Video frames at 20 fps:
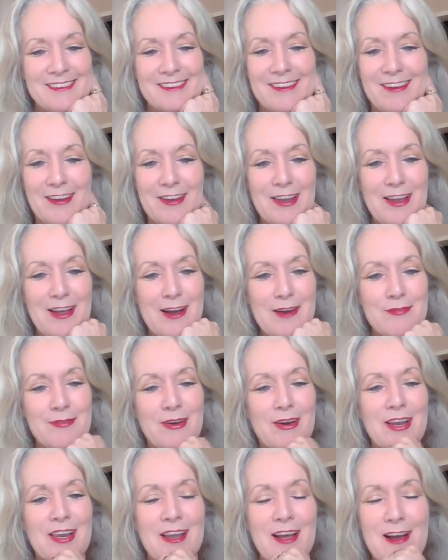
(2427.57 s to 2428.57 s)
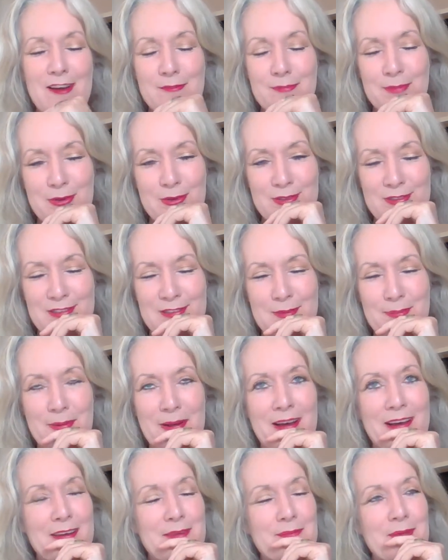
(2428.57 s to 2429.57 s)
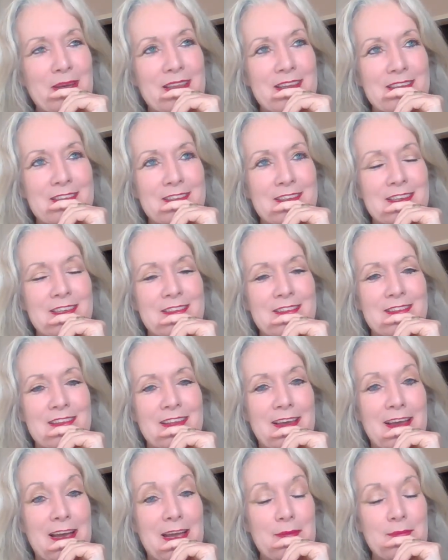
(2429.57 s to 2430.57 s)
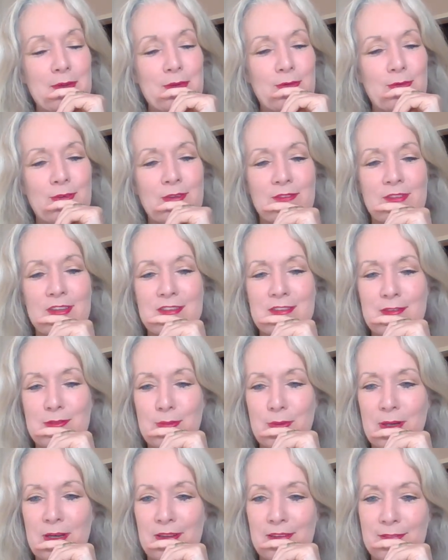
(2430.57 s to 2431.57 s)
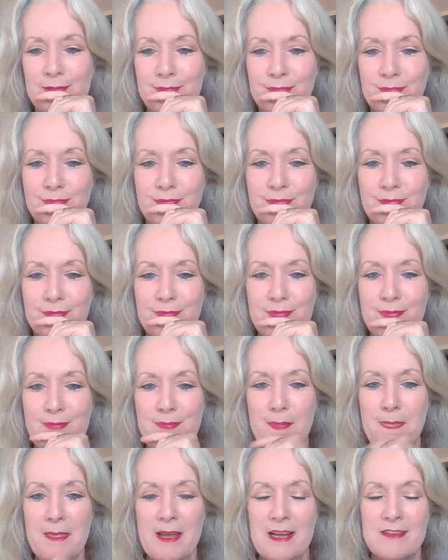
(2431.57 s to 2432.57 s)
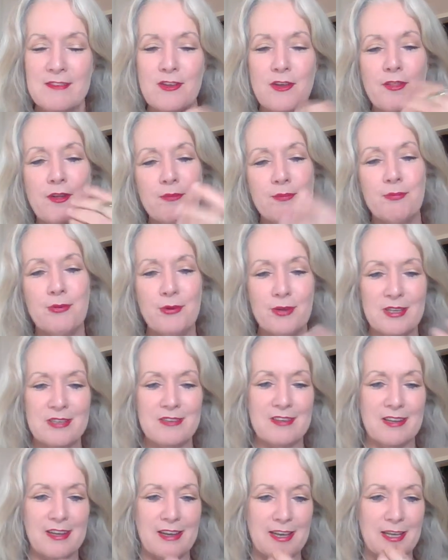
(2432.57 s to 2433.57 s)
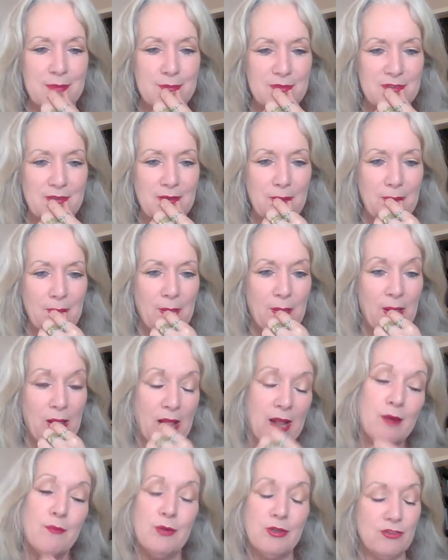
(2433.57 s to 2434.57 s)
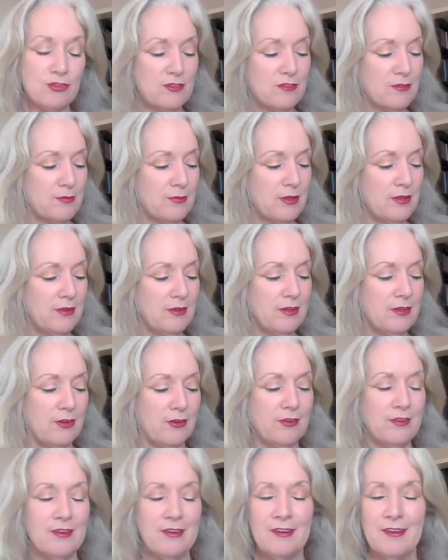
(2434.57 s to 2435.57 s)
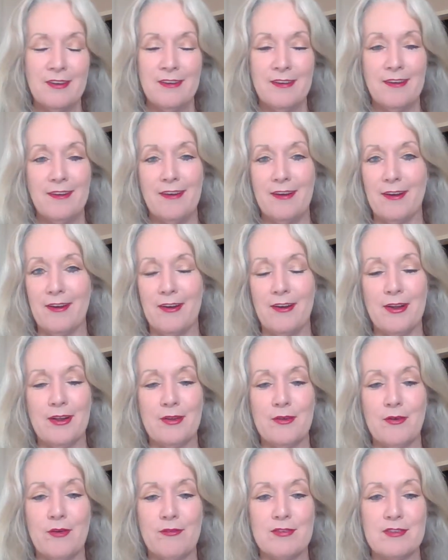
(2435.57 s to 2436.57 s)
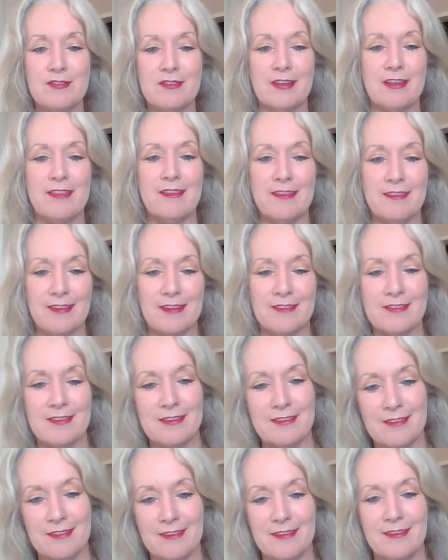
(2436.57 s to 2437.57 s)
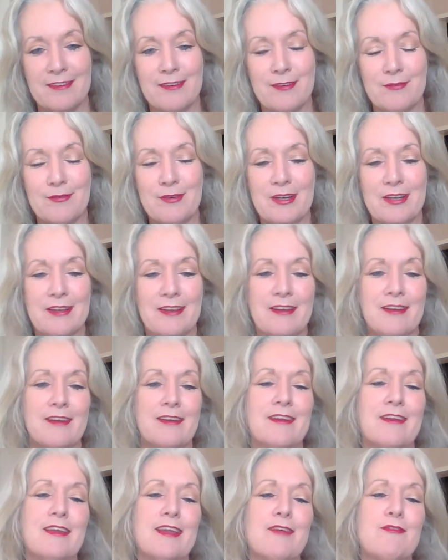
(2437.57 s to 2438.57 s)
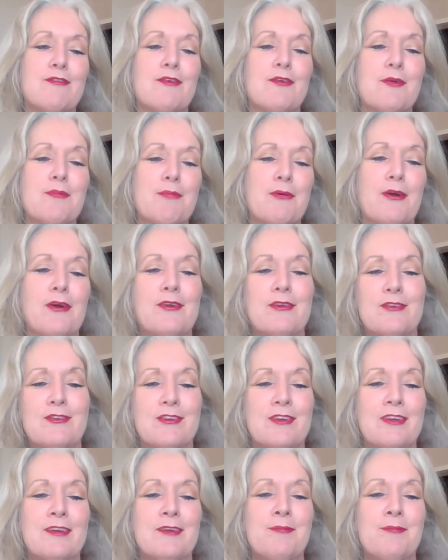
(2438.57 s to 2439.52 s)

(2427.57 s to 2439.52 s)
I laugh because there's a part of me that sees the game in all of this as well. And so they'll put it into games, which is, I obviously think that's a really clever approach.